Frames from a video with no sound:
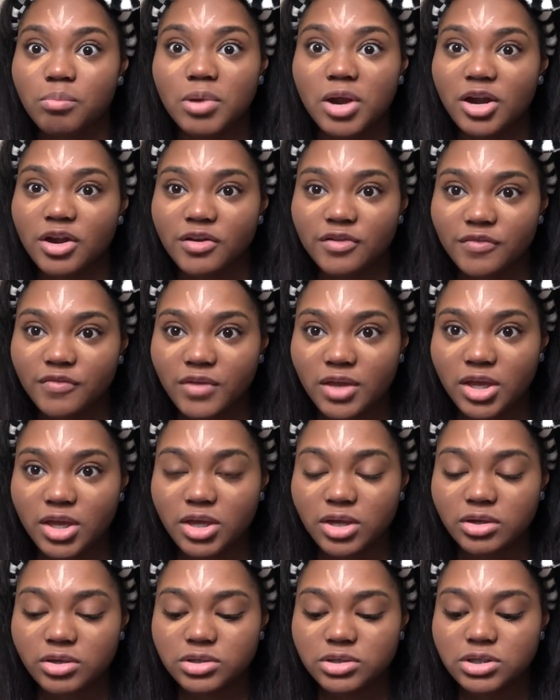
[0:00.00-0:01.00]

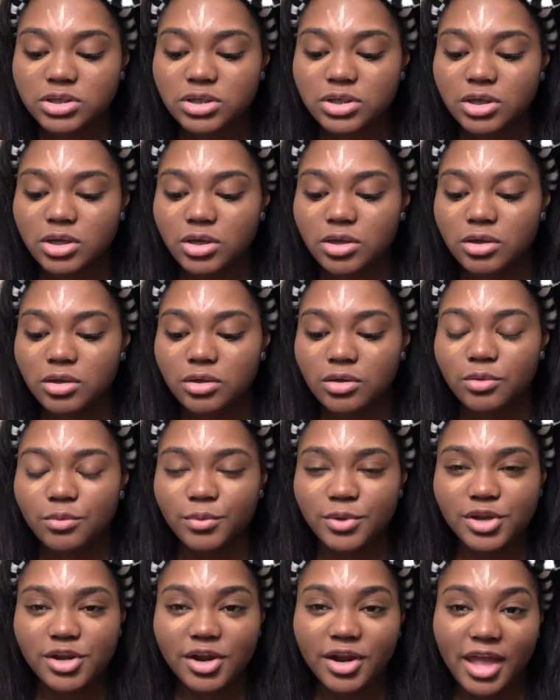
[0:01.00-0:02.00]
perfect.
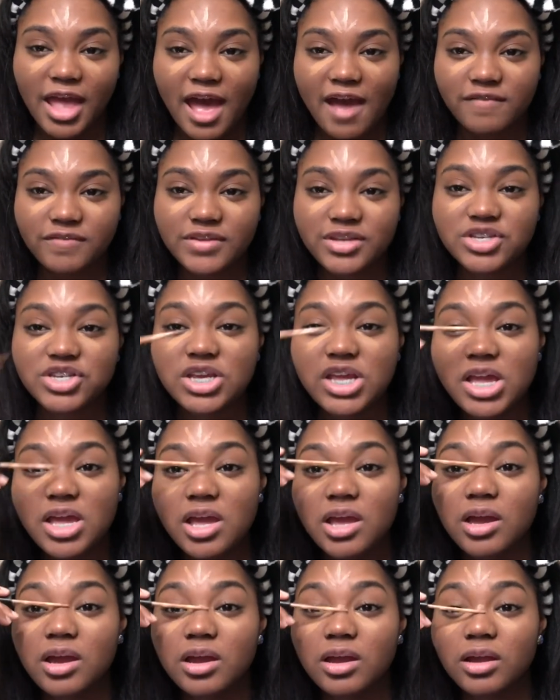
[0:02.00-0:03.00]
When you're
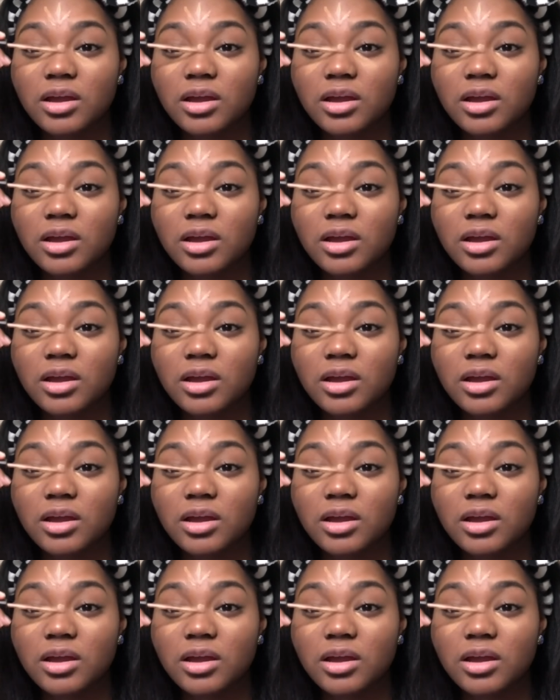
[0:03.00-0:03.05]
catfishing,